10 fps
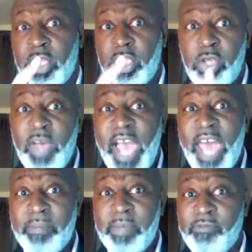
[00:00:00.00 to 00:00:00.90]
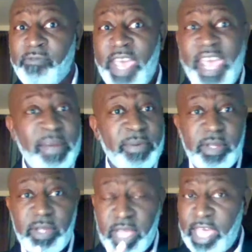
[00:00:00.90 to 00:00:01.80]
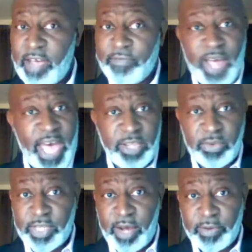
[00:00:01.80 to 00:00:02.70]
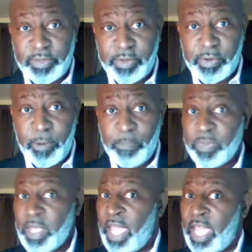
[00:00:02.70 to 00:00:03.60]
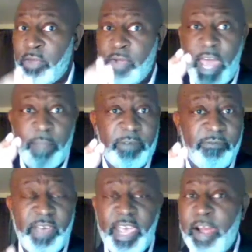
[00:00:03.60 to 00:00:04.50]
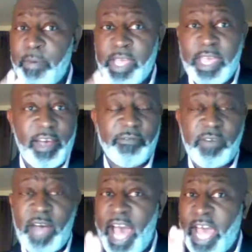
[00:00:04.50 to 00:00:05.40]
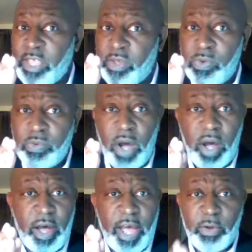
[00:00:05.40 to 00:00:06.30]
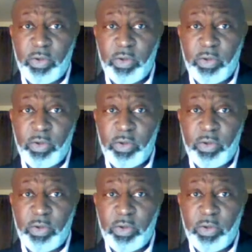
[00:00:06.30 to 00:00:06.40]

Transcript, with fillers: you got to be very careful how you talk to her, and you got to be very careful how you uh,